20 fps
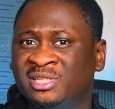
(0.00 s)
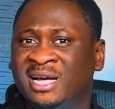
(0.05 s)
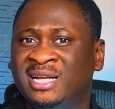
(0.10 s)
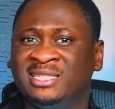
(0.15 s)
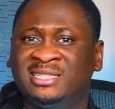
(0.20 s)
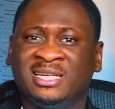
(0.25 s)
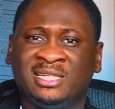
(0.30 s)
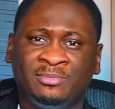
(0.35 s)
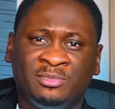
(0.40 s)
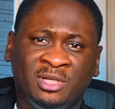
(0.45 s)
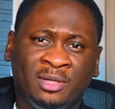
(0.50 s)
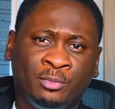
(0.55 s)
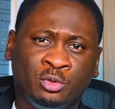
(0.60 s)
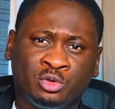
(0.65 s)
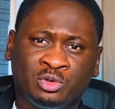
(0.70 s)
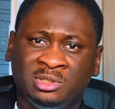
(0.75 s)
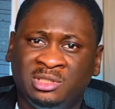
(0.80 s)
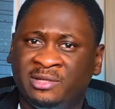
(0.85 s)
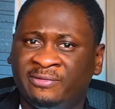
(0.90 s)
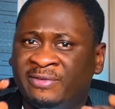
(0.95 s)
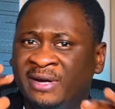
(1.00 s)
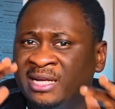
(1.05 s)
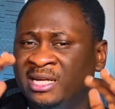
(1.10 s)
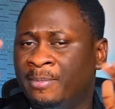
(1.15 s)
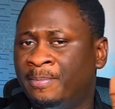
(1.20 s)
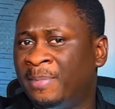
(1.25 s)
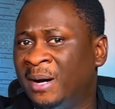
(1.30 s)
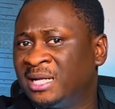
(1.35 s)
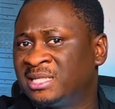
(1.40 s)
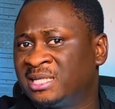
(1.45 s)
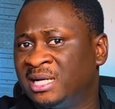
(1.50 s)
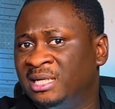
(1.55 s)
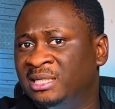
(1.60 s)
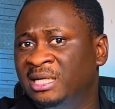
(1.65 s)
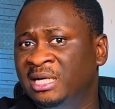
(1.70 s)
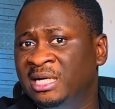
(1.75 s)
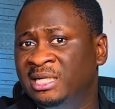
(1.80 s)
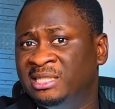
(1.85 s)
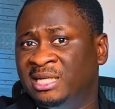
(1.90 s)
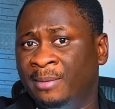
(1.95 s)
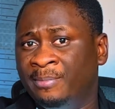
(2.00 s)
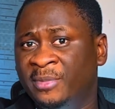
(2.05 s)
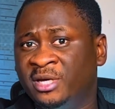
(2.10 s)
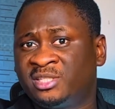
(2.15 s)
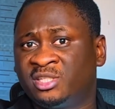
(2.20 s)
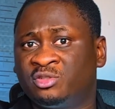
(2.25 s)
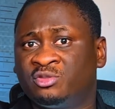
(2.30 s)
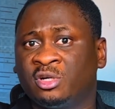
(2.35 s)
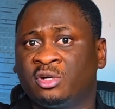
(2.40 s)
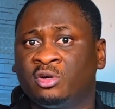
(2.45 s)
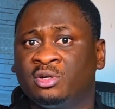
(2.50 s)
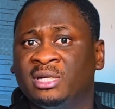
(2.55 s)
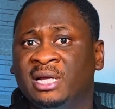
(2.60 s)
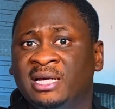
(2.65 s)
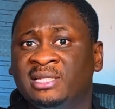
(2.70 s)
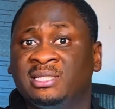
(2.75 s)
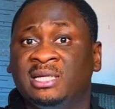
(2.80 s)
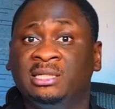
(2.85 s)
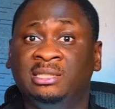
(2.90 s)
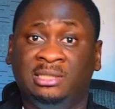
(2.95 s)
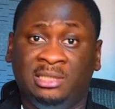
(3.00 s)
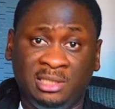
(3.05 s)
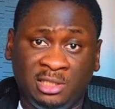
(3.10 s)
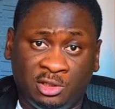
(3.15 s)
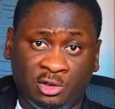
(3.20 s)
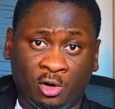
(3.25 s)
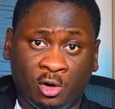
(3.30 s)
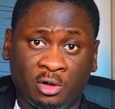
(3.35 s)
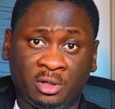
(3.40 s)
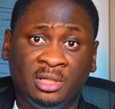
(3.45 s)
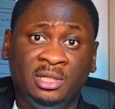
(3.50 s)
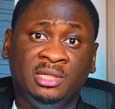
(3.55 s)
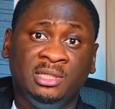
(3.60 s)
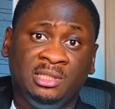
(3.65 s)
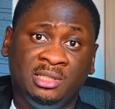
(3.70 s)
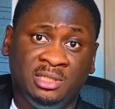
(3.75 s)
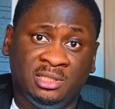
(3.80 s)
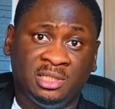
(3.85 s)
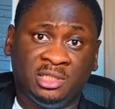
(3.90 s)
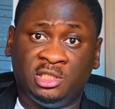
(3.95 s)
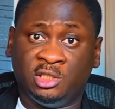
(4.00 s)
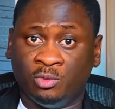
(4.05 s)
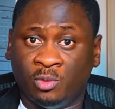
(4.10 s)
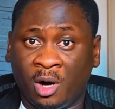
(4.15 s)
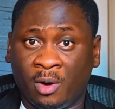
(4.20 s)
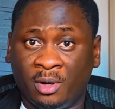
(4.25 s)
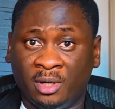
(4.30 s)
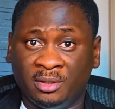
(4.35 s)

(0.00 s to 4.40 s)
and it has been able to define a pattern that makes it recognize that this dog is a Chihuahua.